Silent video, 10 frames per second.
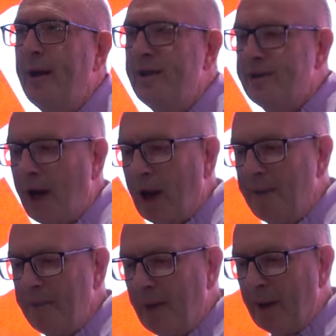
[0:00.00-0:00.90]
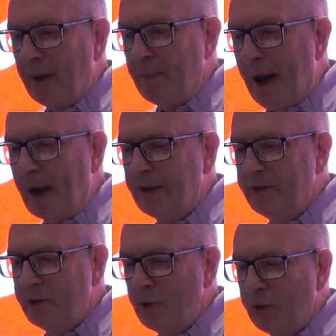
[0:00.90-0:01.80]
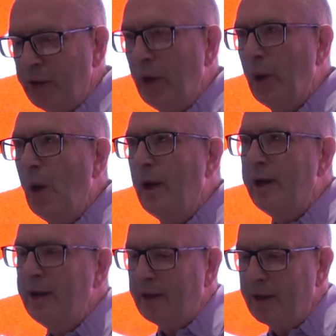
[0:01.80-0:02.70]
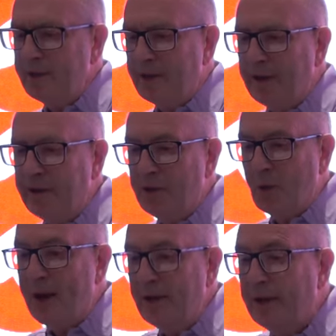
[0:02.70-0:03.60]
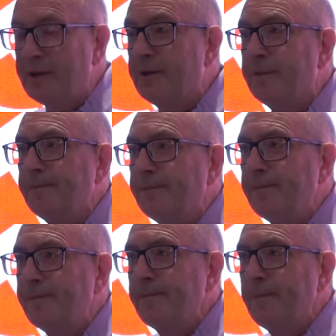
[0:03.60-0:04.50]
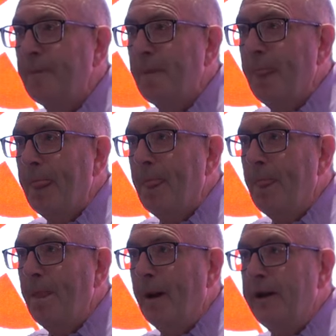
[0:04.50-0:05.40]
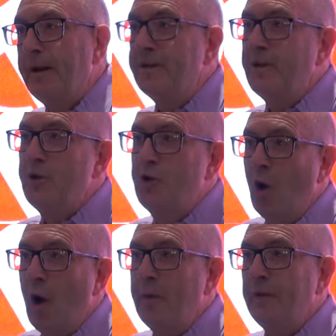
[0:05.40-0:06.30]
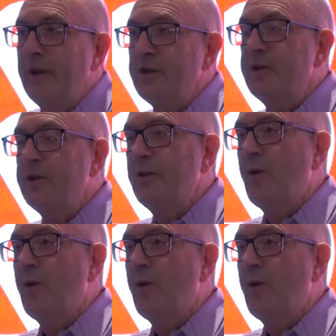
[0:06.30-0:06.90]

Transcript: any time back to the early 1920s. And it is the job of this